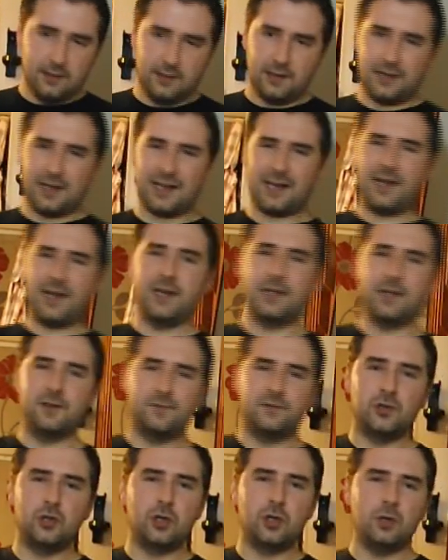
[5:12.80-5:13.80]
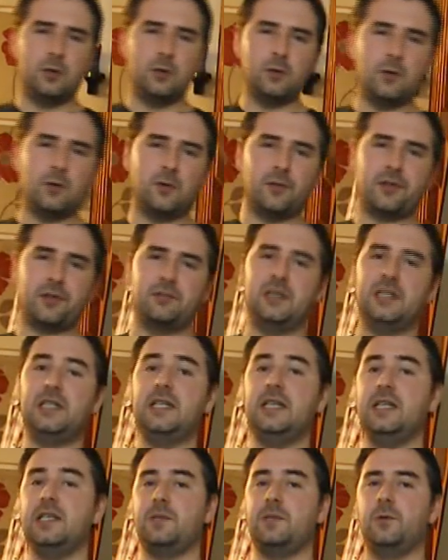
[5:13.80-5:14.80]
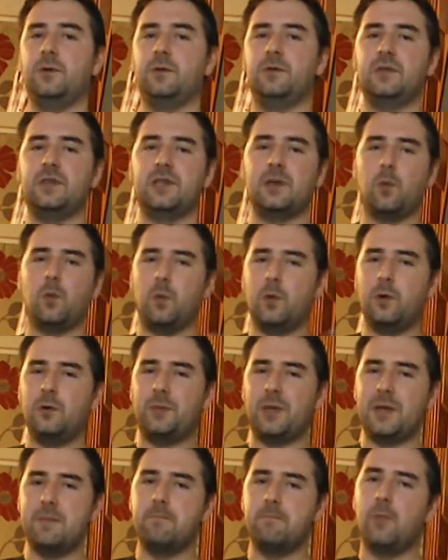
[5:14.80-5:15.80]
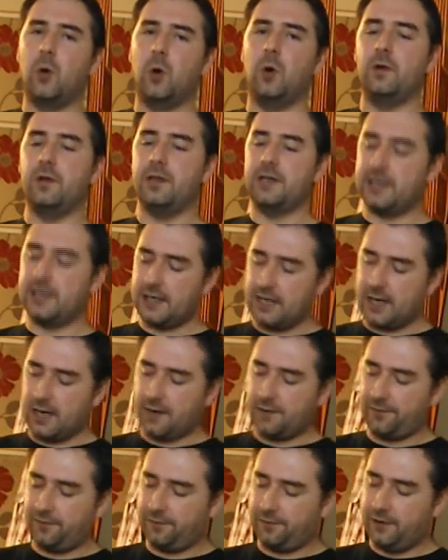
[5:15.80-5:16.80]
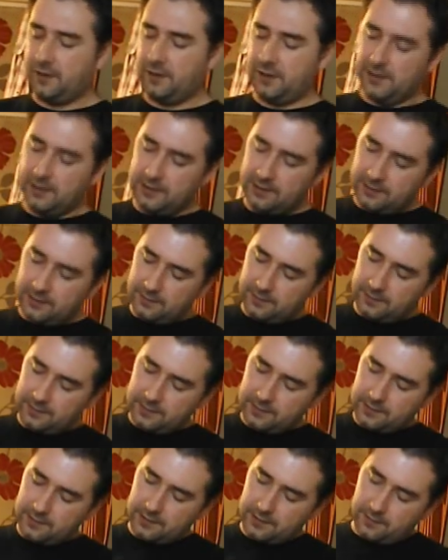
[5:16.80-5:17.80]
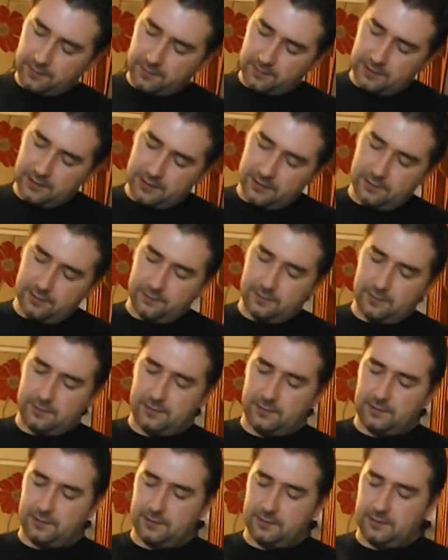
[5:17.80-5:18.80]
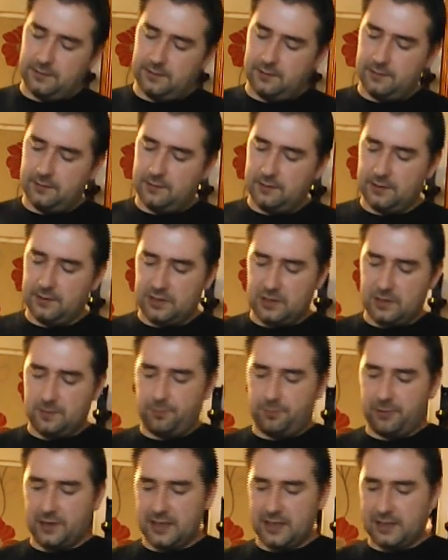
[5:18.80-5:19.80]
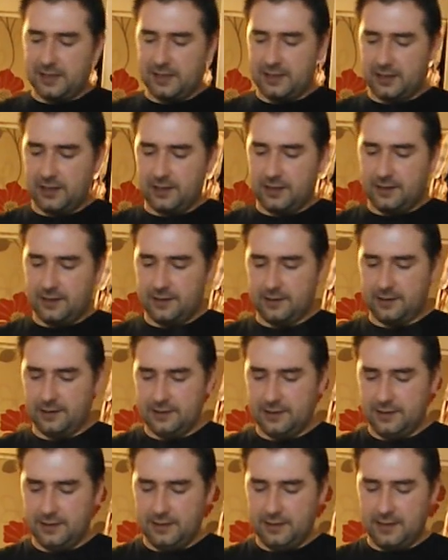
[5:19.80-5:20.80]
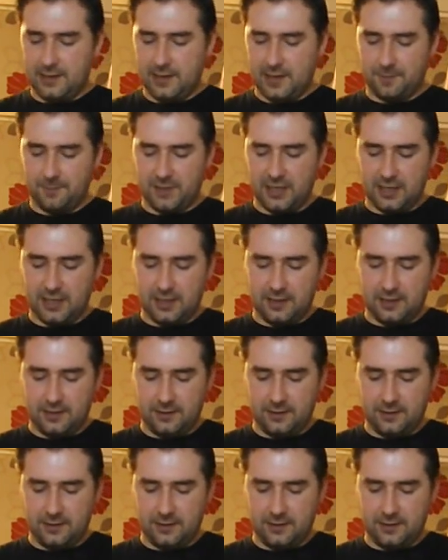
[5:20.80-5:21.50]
that kind of 2 or 3 teaspoons will be more than enough. So, sprinkle it on. Yummy.